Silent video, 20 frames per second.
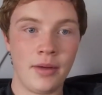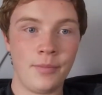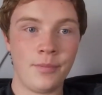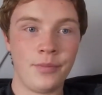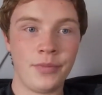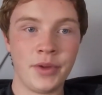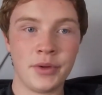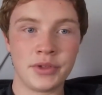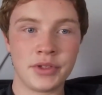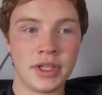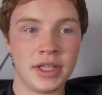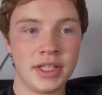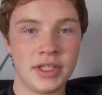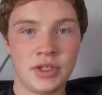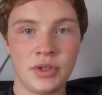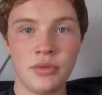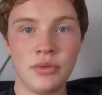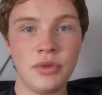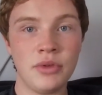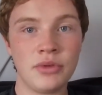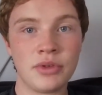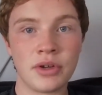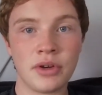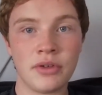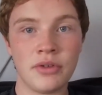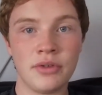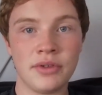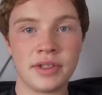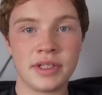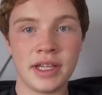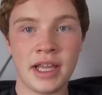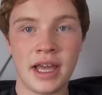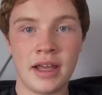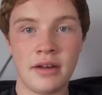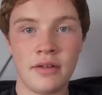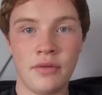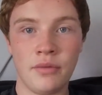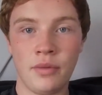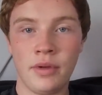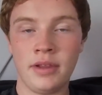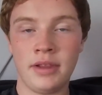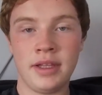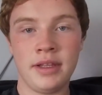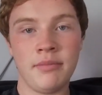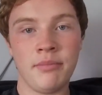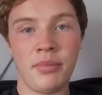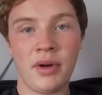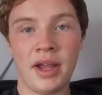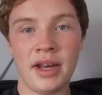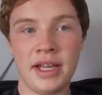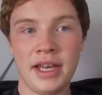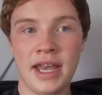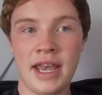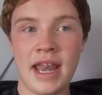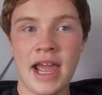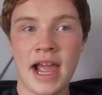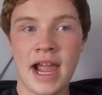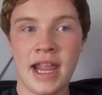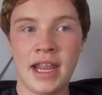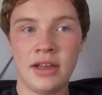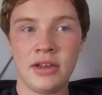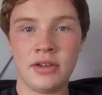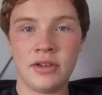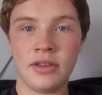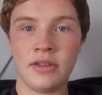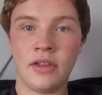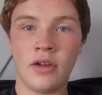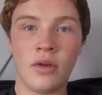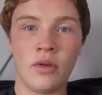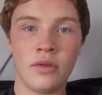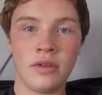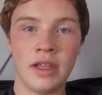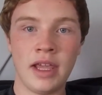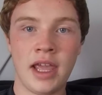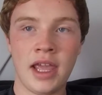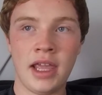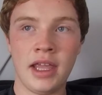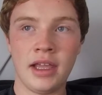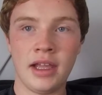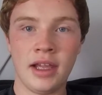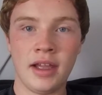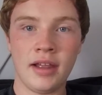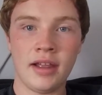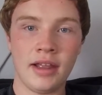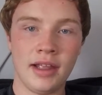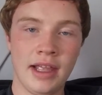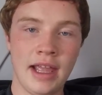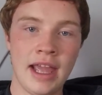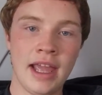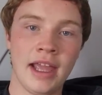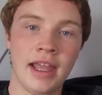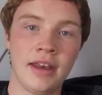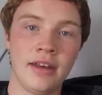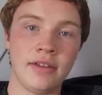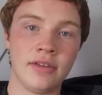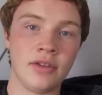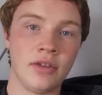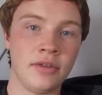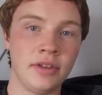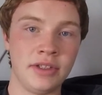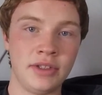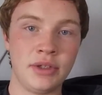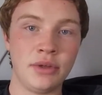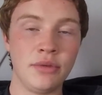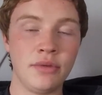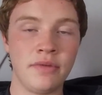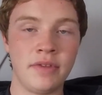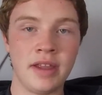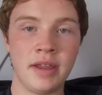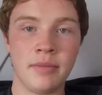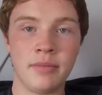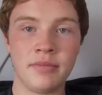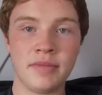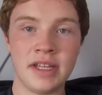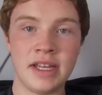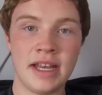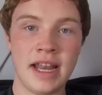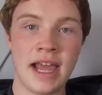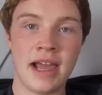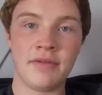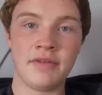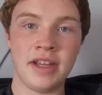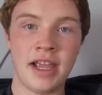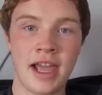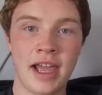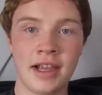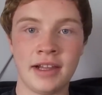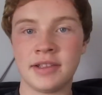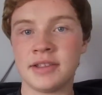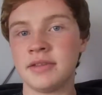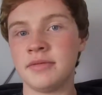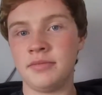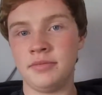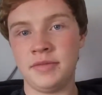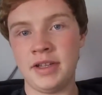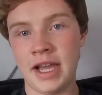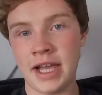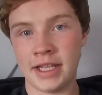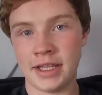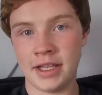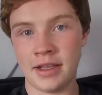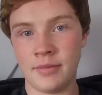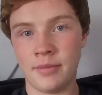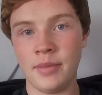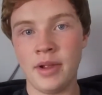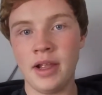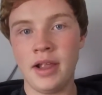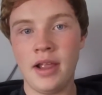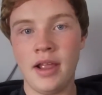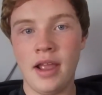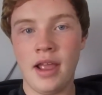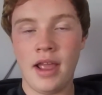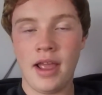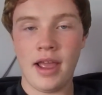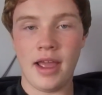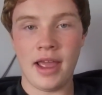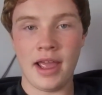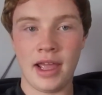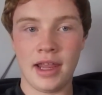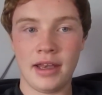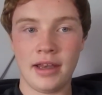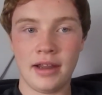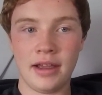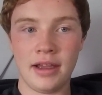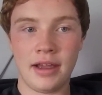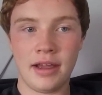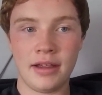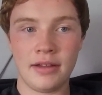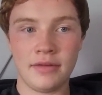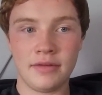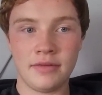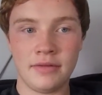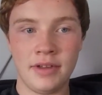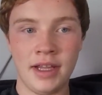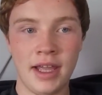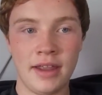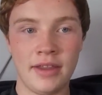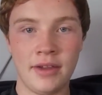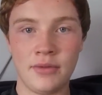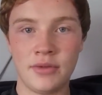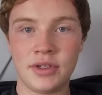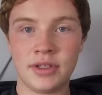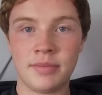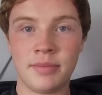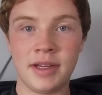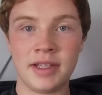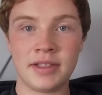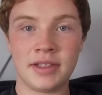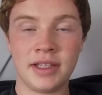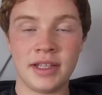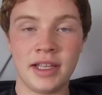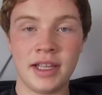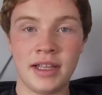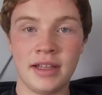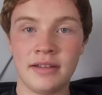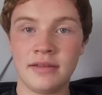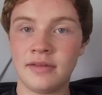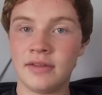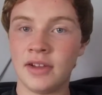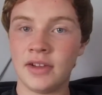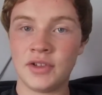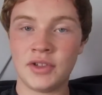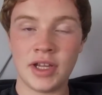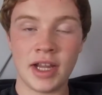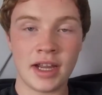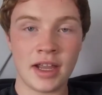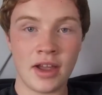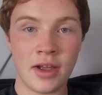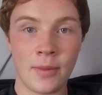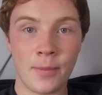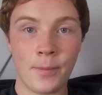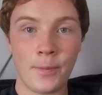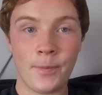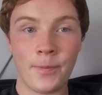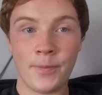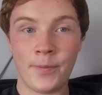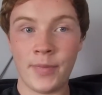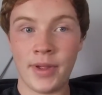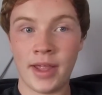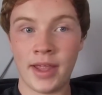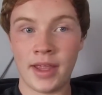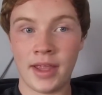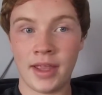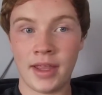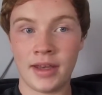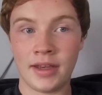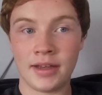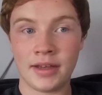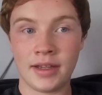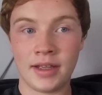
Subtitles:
There's only 2 new turtles we only brought in 9 the whole day, and only 2 of them didn't have tags. Tag them, and yeah, they would just basically get checkup and